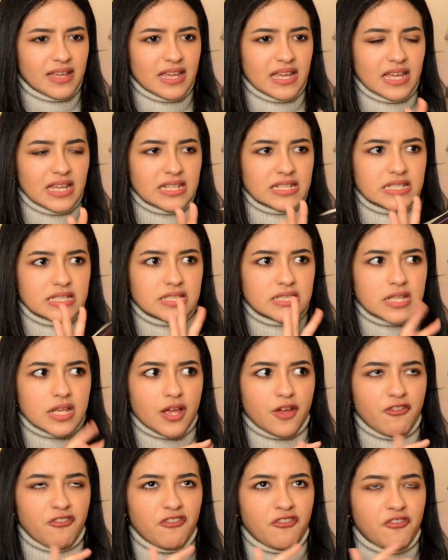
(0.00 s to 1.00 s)
It's
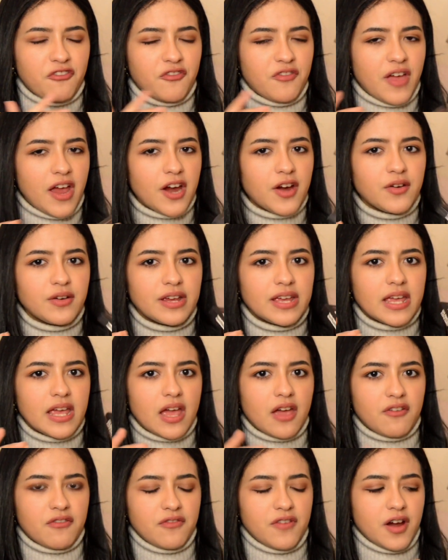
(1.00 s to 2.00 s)

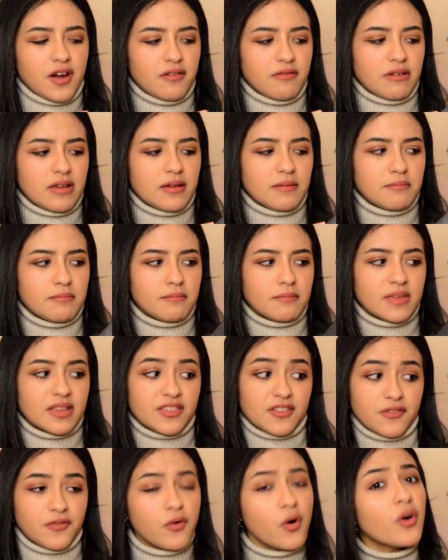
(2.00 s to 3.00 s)
very
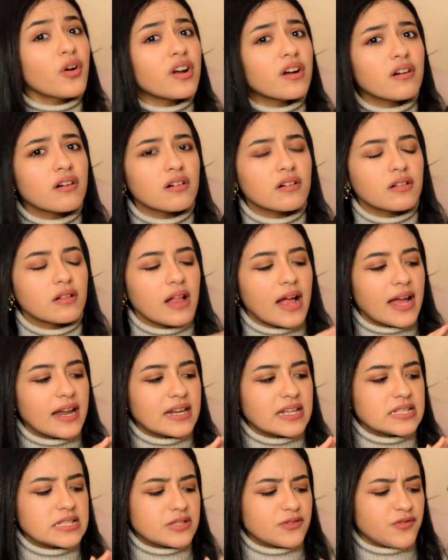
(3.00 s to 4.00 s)
metaphorical, and
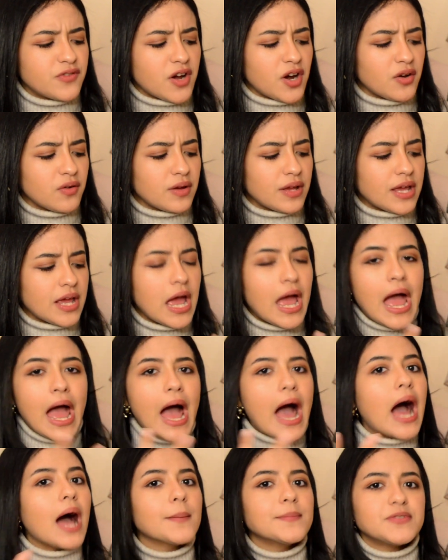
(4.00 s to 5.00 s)
it's very
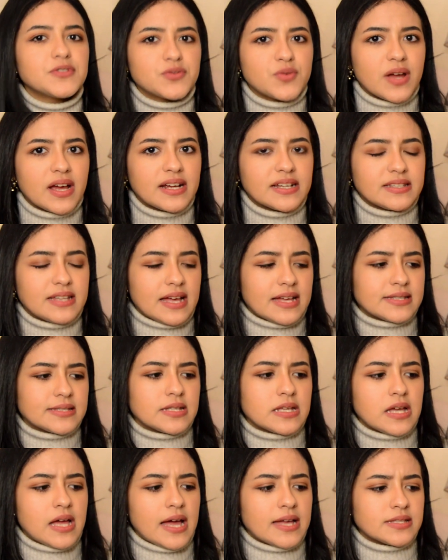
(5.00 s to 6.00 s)
abstract as
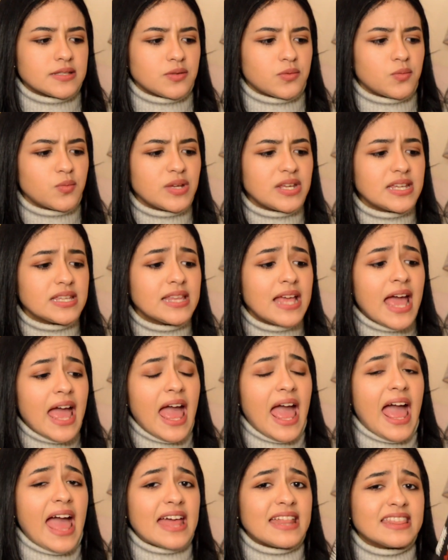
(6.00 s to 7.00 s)
a read,
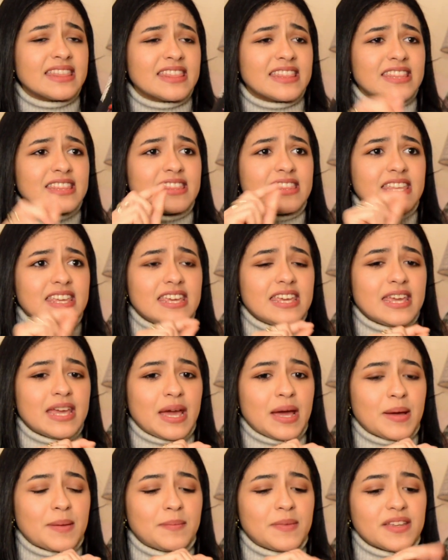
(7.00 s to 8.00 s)
and the
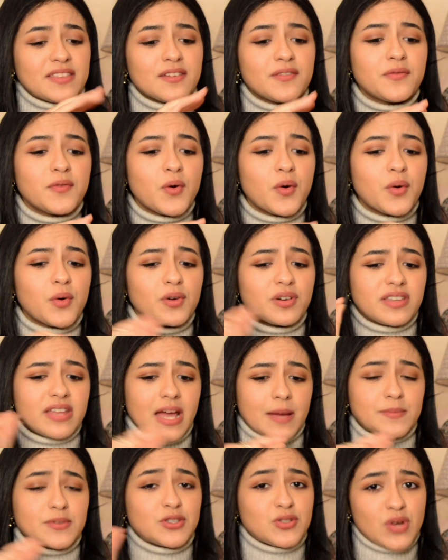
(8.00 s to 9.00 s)
metaphor or the
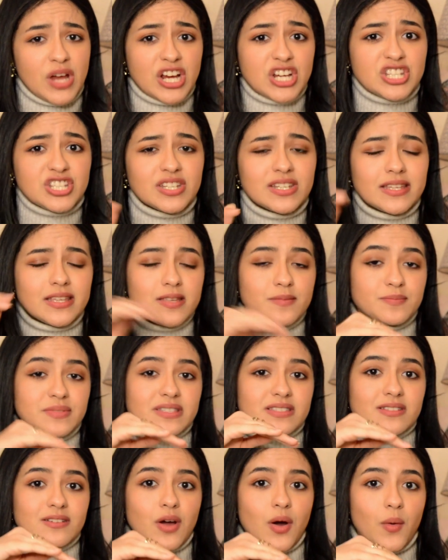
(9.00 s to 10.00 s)
abstraction
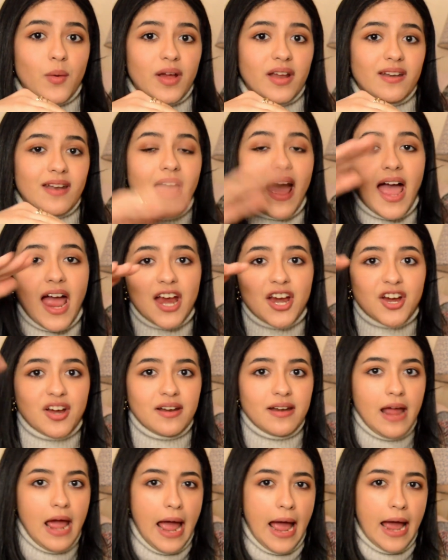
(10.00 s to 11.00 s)
keeps going higher
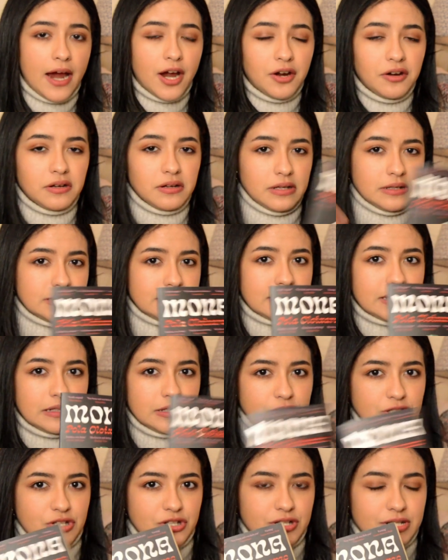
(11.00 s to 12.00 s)
and higher until
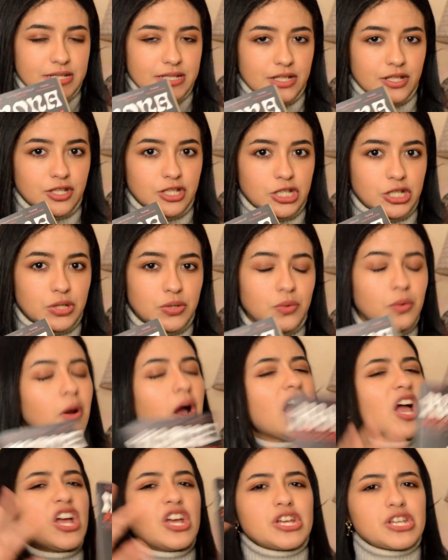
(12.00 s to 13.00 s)
it turns into
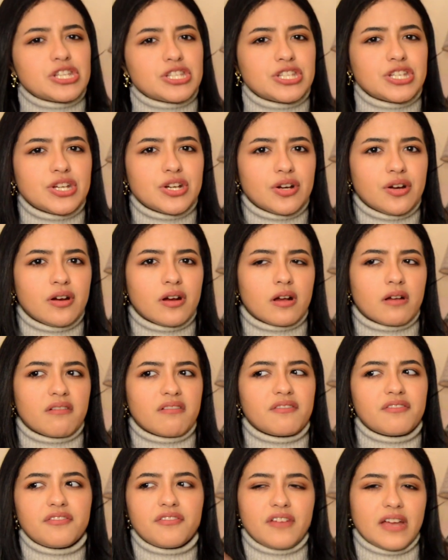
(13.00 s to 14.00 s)
sheer
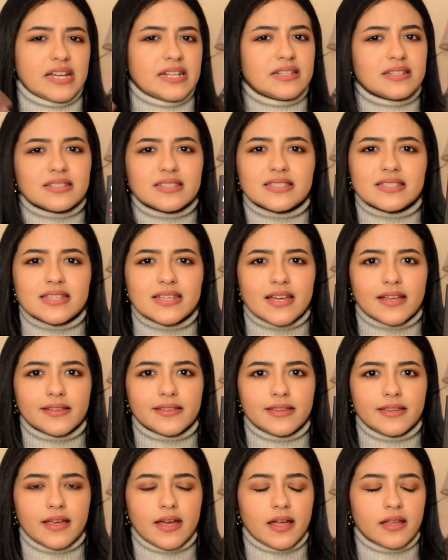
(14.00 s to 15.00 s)
fantasy
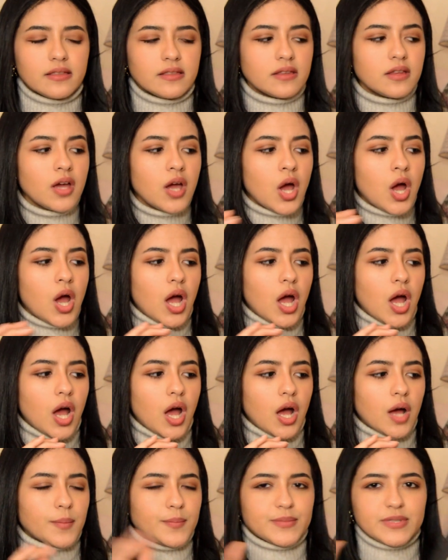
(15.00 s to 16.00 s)
at the end.
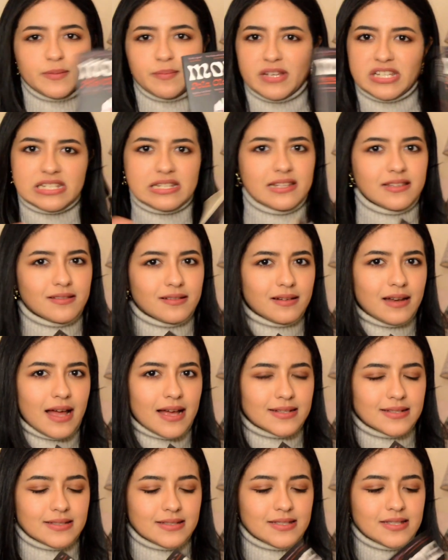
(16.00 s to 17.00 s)
Especially the
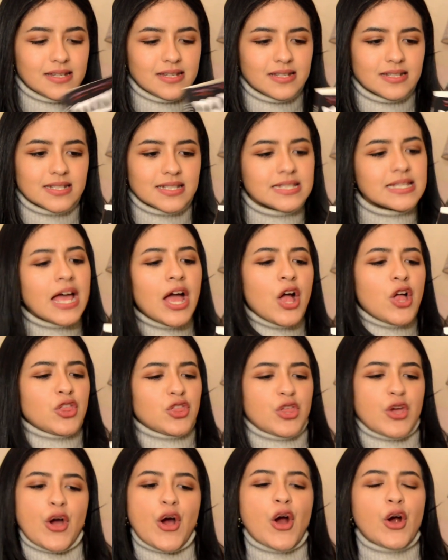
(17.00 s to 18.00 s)
last scenes,
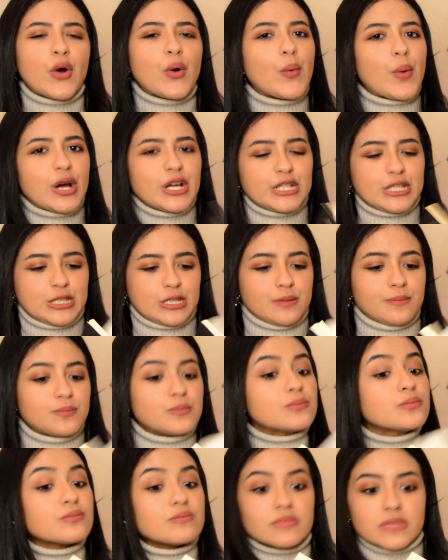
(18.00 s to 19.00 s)
there are quite some
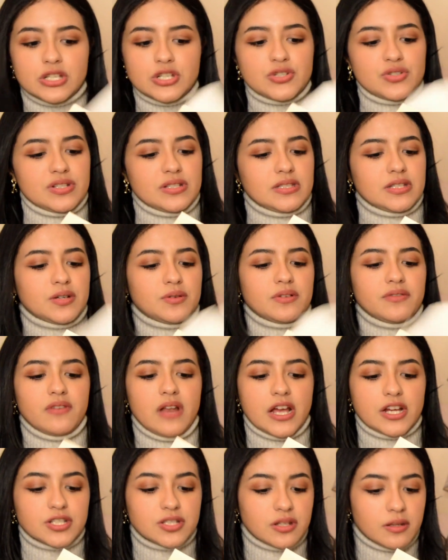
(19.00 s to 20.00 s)
interesting
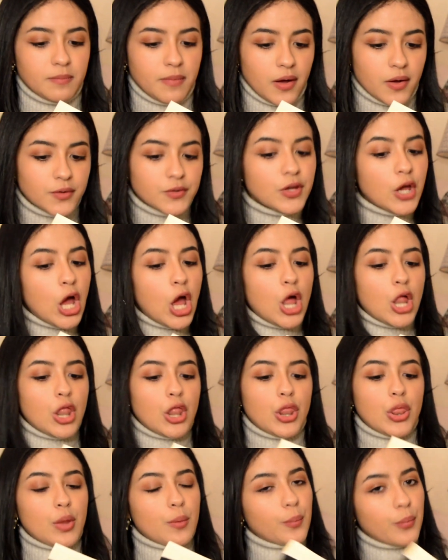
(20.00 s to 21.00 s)
reflection about
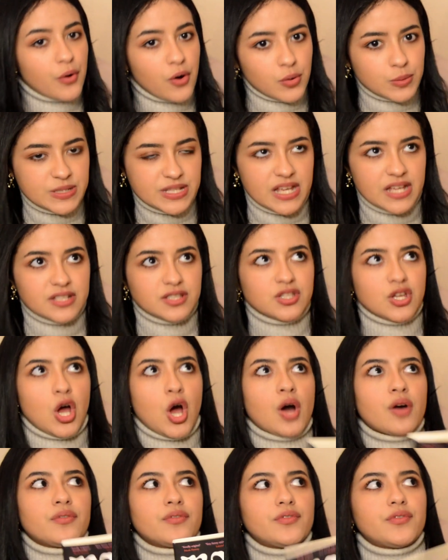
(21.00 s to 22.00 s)
the process
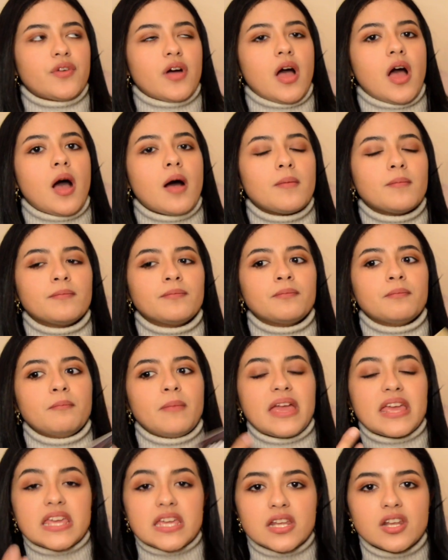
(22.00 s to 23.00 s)
of
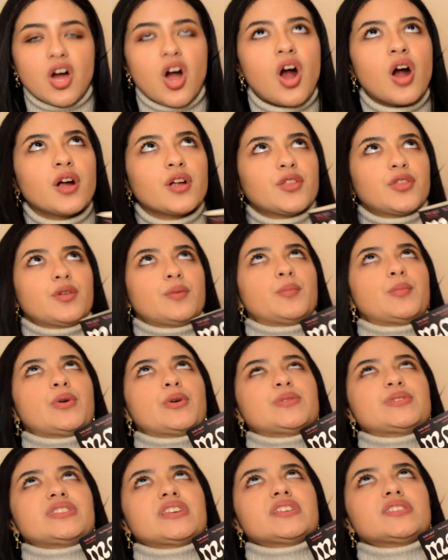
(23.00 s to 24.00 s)
making art, the
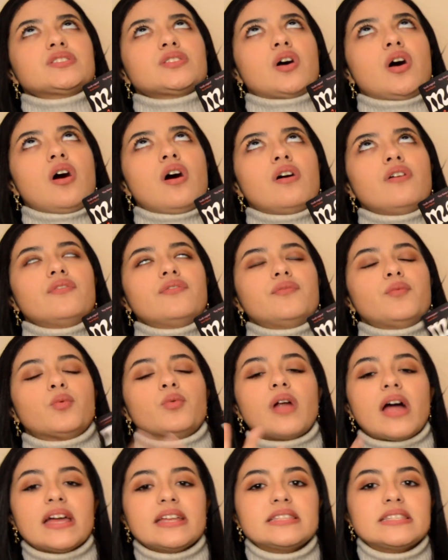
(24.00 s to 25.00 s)
process of
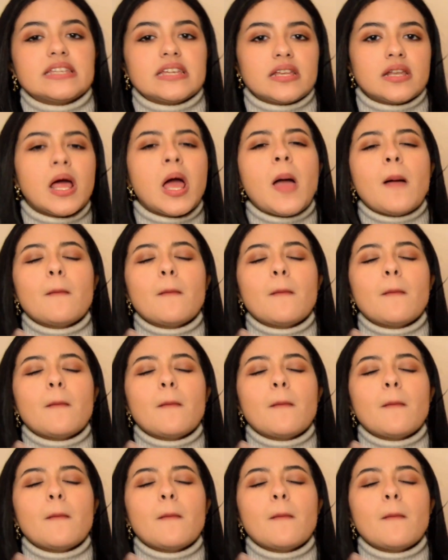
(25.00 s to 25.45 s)
writing,